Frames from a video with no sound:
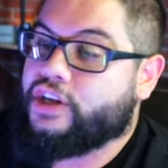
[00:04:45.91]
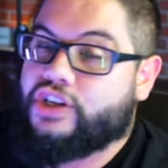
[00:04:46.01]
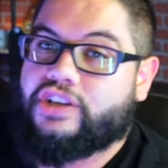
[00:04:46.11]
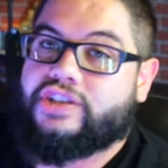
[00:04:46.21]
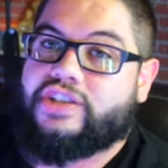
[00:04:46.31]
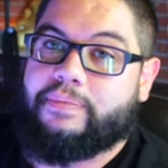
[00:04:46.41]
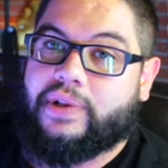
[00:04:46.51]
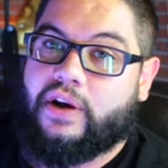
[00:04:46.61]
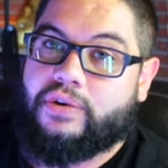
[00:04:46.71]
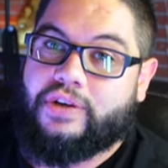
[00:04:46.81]
Judges sit
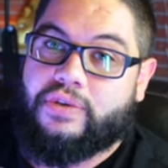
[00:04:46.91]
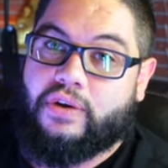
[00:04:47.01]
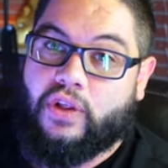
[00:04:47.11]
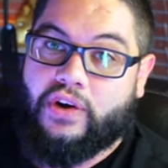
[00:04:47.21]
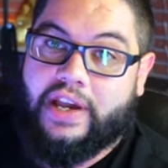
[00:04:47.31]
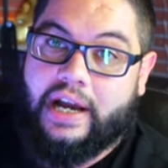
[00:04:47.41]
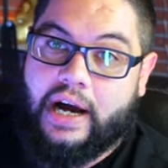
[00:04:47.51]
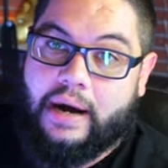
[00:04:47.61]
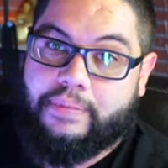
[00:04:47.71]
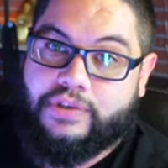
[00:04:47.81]
below you, they're looking
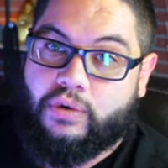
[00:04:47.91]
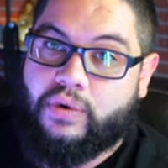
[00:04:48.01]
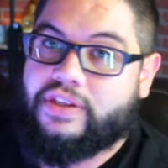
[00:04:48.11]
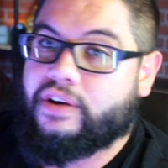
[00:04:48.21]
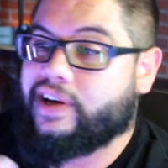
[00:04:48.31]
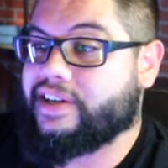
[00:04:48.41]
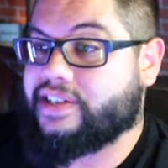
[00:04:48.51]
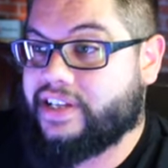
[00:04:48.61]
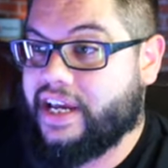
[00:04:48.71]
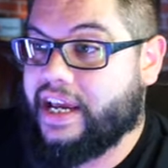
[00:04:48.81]
up. So what they're going to
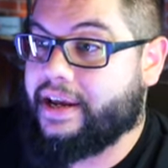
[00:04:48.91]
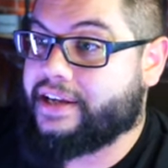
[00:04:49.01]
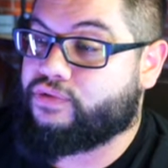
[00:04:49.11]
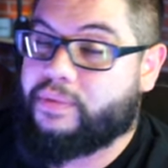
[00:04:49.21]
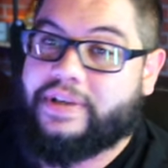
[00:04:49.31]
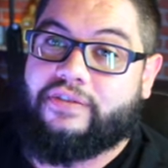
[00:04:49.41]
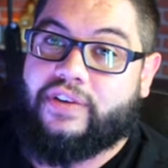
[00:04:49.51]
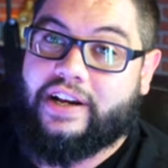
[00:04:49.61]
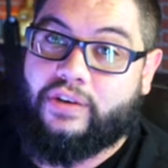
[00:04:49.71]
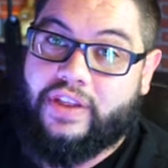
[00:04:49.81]
see is from a
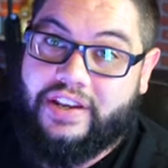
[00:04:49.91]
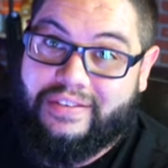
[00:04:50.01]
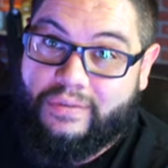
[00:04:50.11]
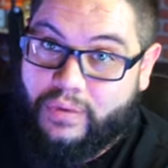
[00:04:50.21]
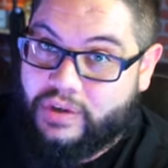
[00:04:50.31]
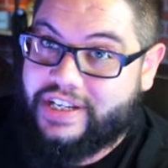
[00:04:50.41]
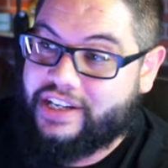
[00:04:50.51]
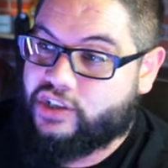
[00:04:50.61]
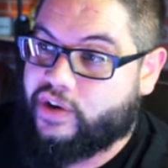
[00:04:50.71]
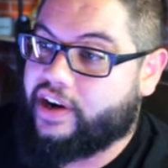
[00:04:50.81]
different angle than we're
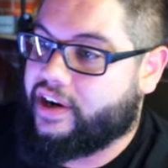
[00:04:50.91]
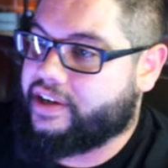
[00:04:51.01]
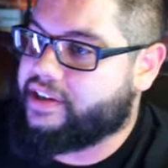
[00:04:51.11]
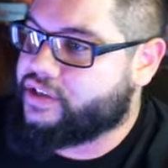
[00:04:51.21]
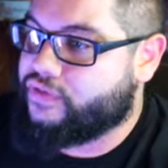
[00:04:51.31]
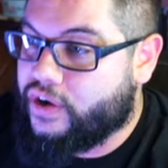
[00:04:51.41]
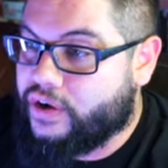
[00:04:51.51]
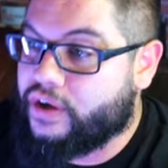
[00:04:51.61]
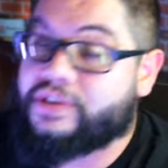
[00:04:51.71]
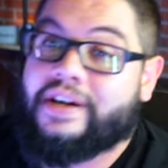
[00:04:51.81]
seeing straight on in these
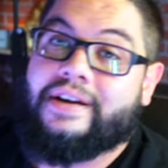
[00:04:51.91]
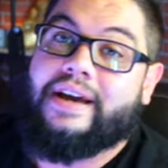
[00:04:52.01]
photos.